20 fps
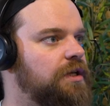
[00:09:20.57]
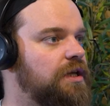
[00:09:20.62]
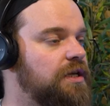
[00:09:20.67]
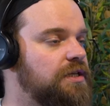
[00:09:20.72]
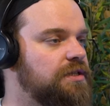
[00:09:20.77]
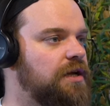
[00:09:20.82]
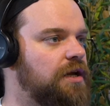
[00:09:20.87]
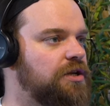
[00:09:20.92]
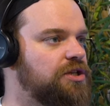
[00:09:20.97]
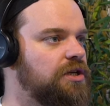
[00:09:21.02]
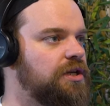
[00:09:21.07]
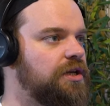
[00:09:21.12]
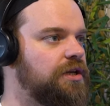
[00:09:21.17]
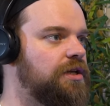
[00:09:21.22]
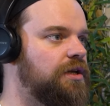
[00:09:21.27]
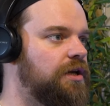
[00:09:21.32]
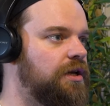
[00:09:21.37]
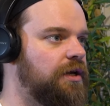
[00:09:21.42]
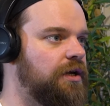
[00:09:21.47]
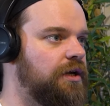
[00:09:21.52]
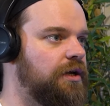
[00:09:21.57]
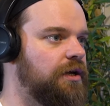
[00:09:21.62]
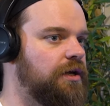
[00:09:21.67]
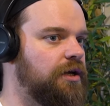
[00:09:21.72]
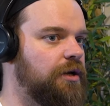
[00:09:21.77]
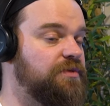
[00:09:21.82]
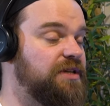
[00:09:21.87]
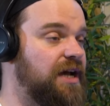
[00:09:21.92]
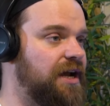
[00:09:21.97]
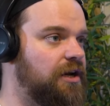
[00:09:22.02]
is actually
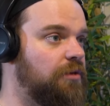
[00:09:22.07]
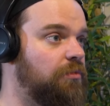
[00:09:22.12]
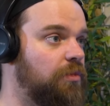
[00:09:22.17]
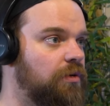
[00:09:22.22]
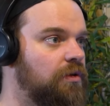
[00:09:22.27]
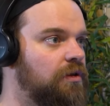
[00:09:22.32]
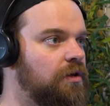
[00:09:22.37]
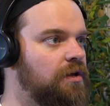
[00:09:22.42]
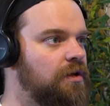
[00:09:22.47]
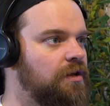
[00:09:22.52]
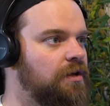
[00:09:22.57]
obtainable.